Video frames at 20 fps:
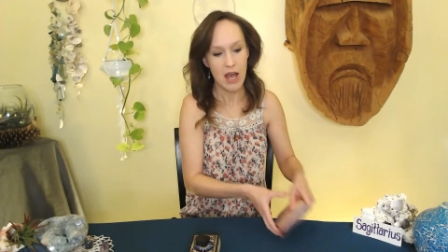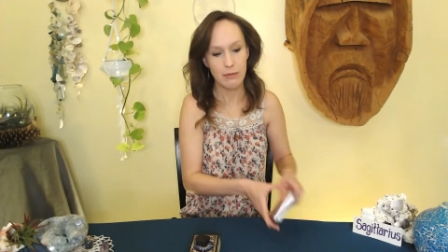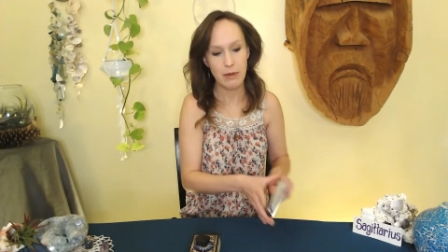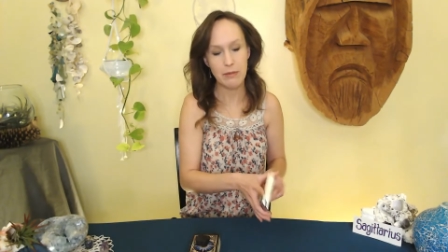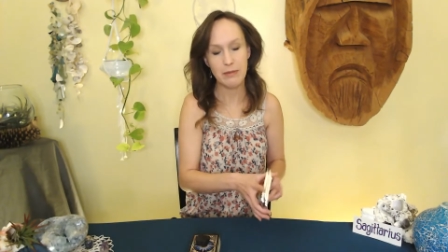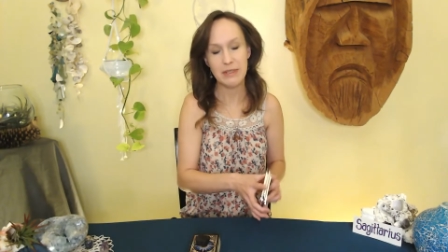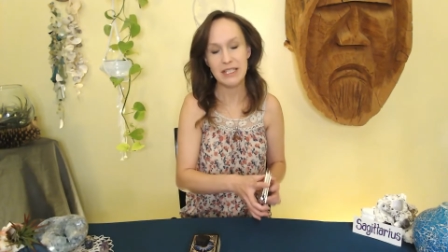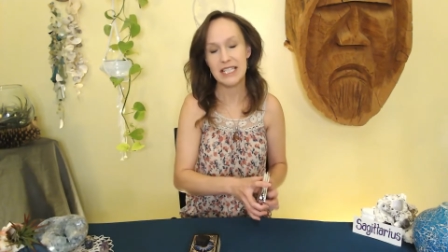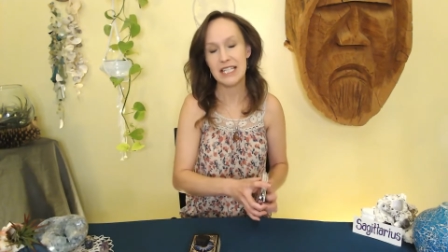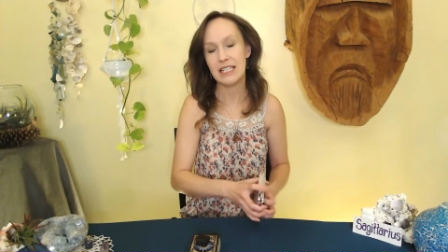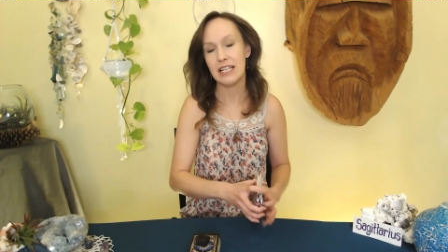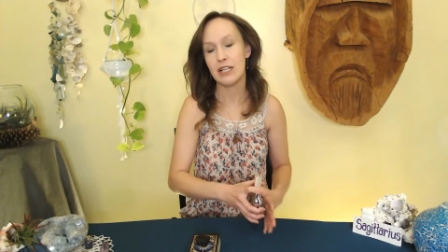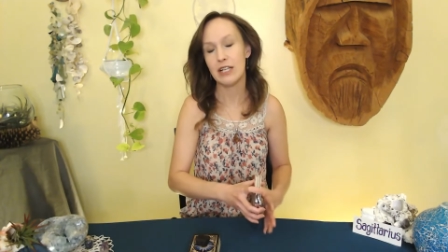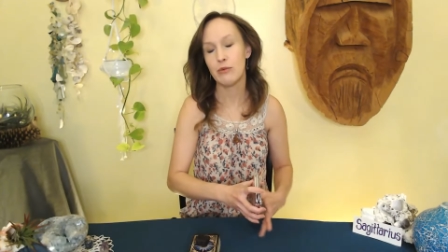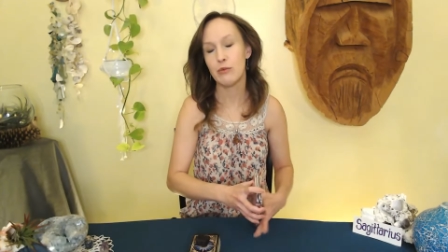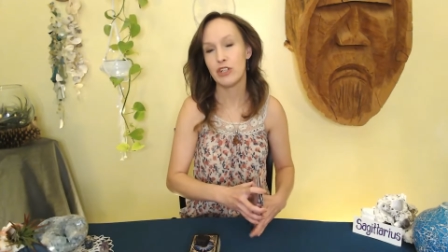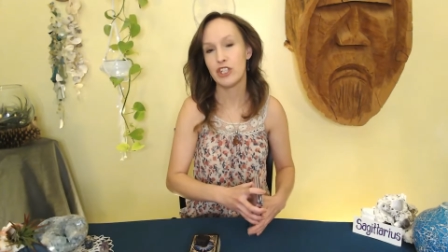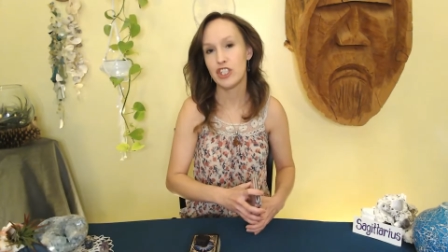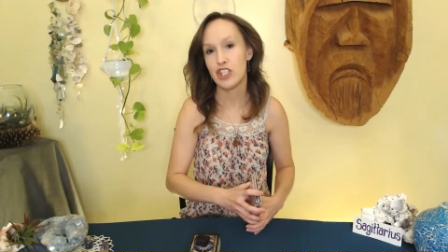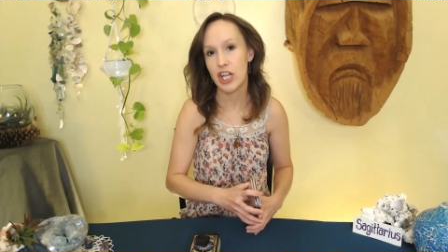I may be
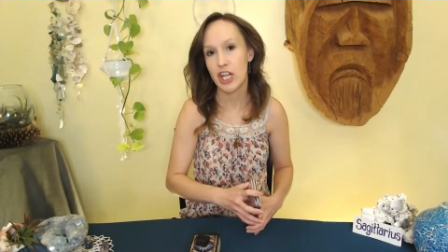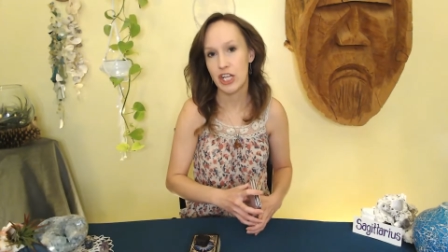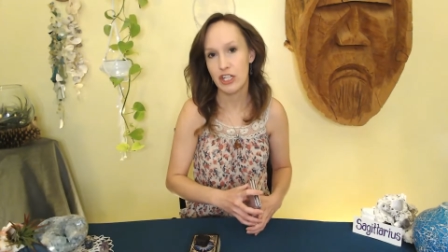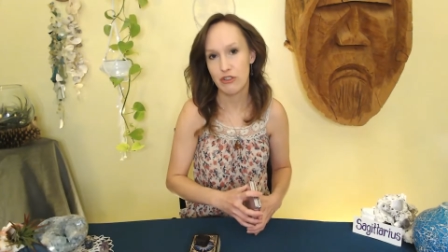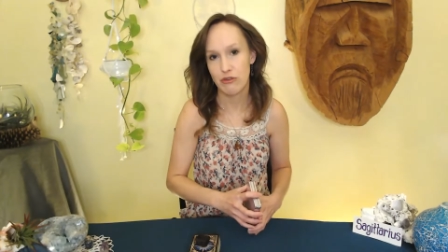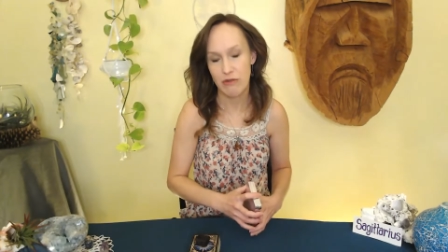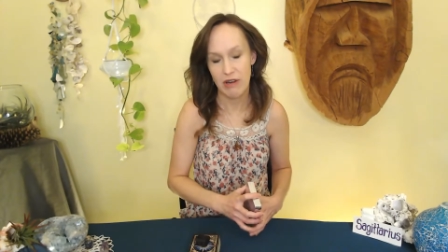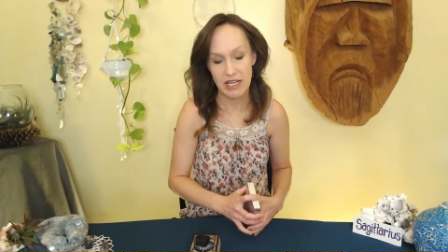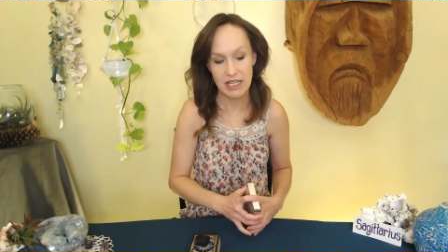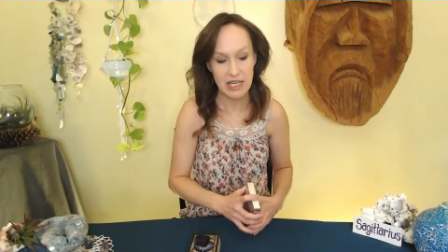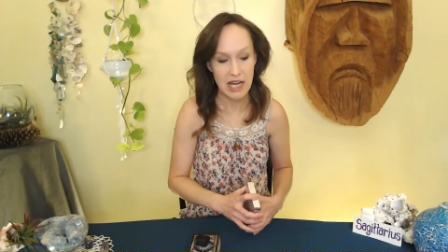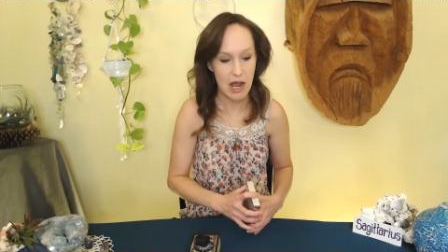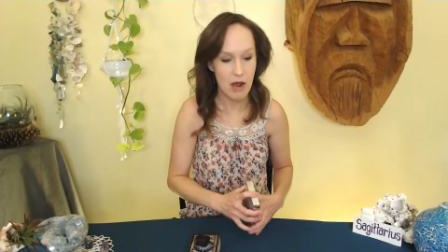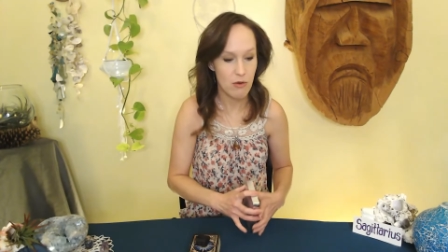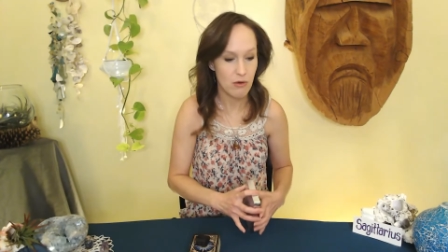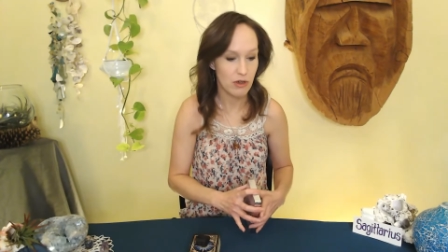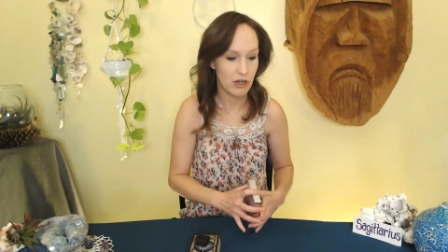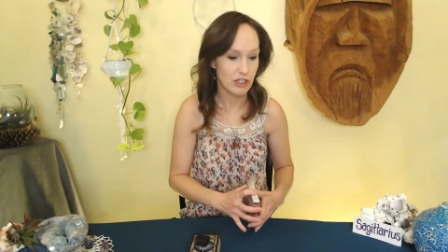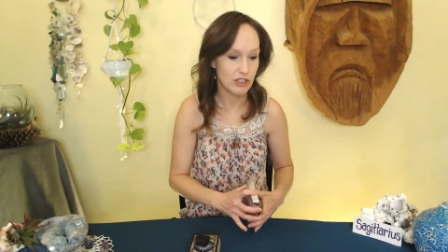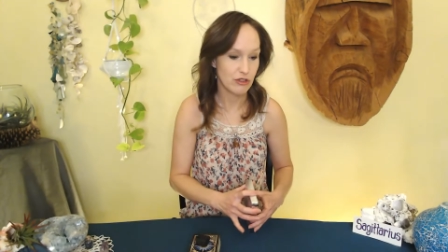dealing with change right
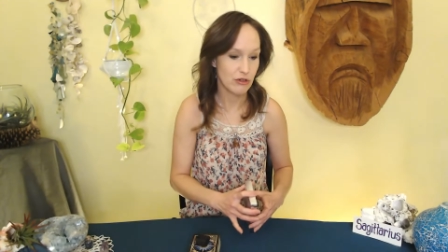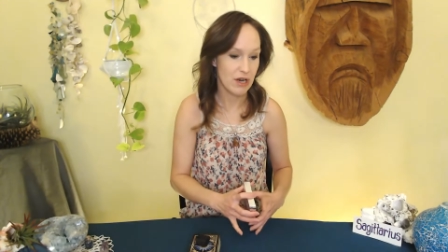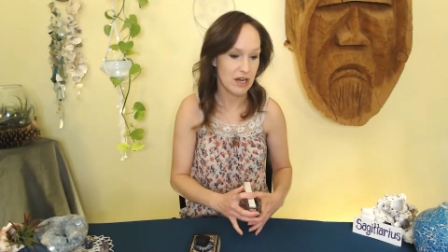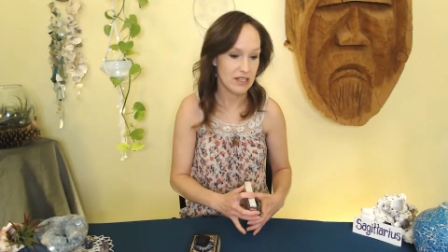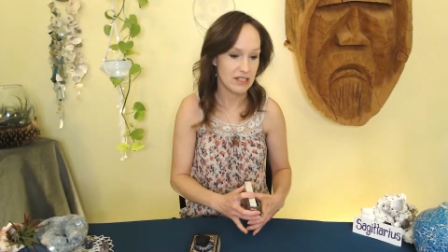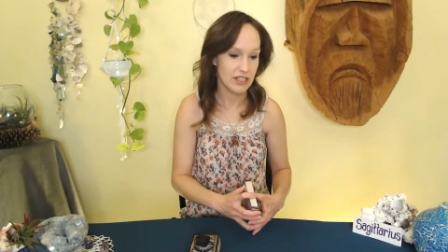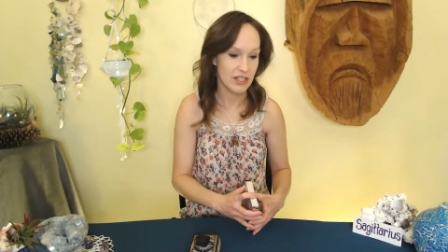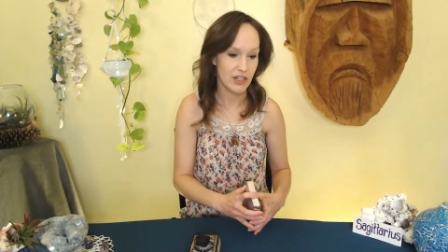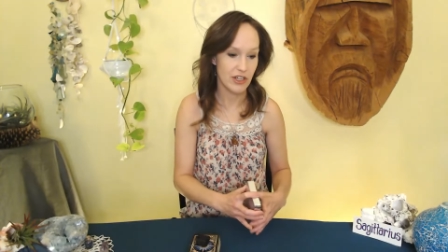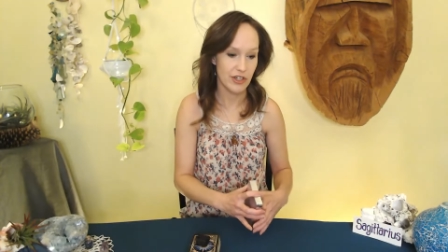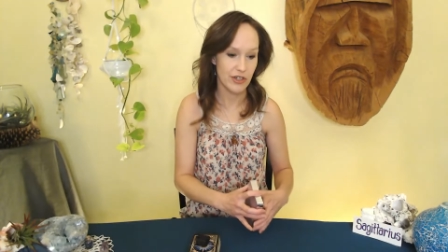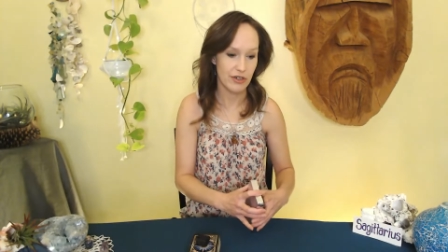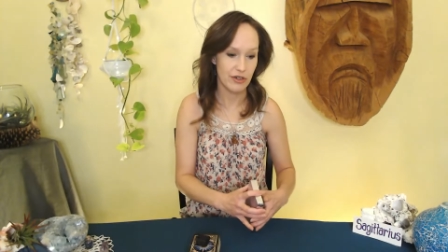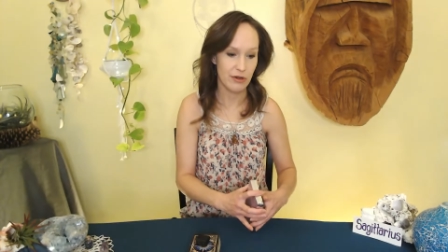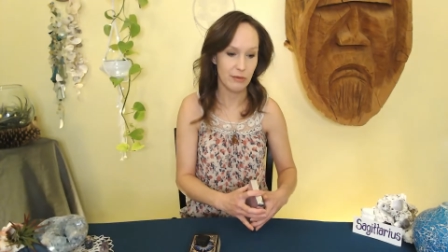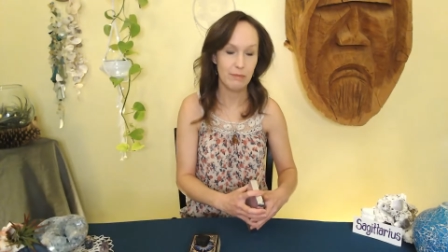now or a transitional